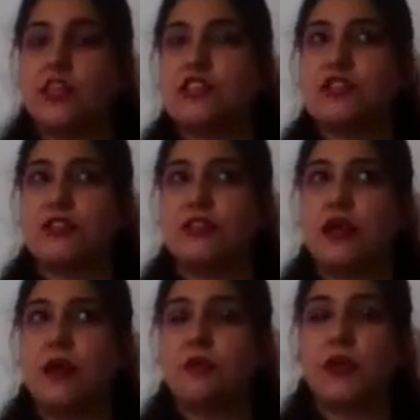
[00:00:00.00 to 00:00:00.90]

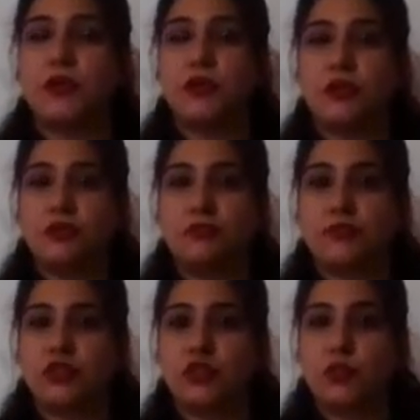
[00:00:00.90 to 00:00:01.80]
So I'm going to
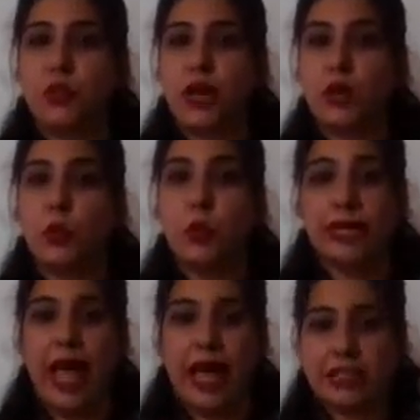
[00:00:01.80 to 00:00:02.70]
do a
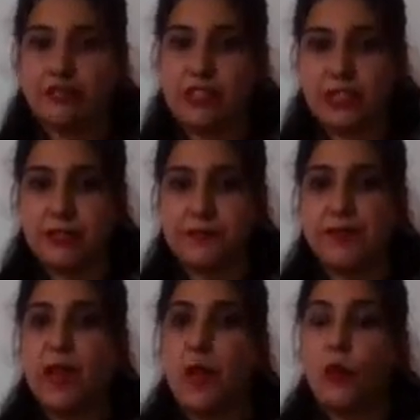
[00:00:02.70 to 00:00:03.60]
quick activity
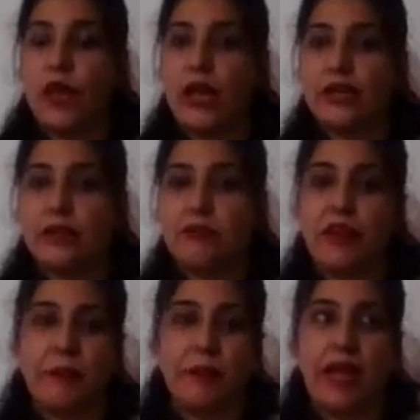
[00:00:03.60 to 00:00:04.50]

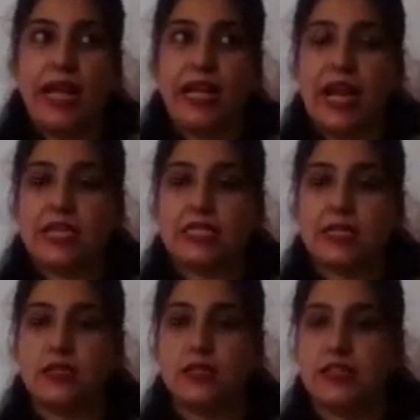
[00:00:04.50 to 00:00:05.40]
whereby I'll
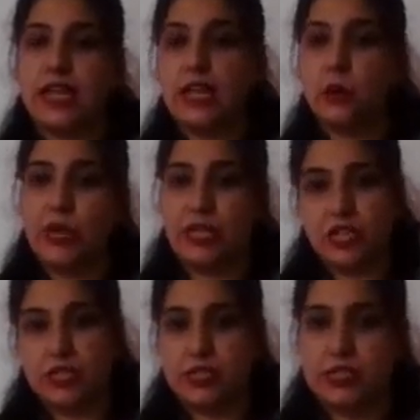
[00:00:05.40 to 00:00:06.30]
ask 10
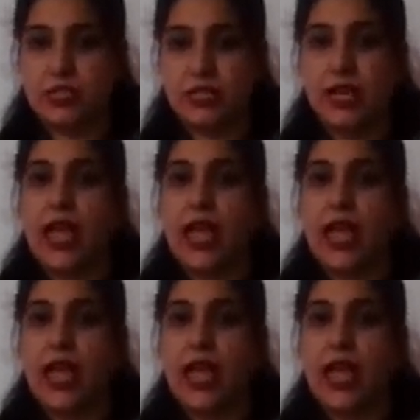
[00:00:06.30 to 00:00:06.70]
questions.